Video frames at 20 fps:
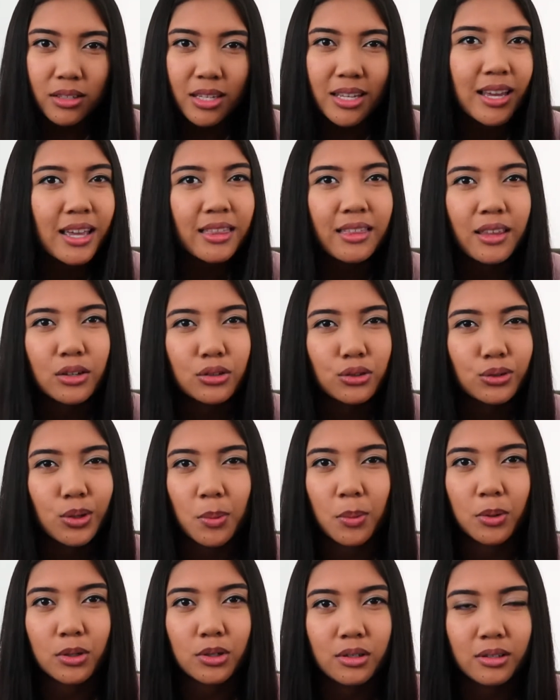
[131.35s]
He had so
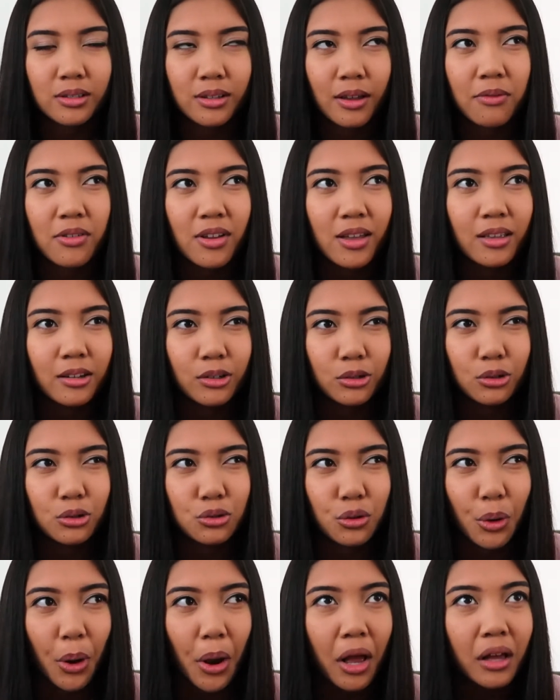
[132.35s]
much stuff in his
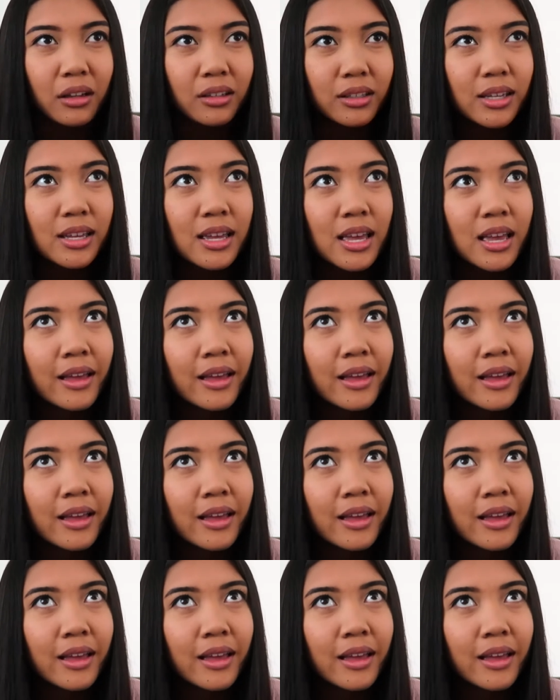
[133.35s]
trunk.